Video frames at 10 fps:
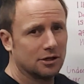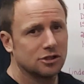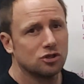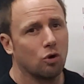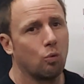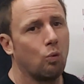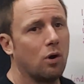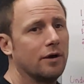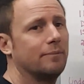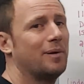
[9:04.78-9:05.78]
So
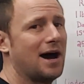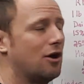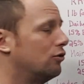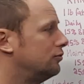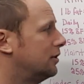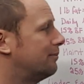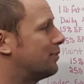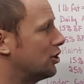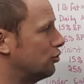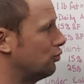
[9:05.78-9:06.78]
1 pound
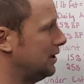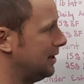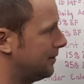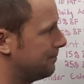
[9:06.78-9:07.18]
per week.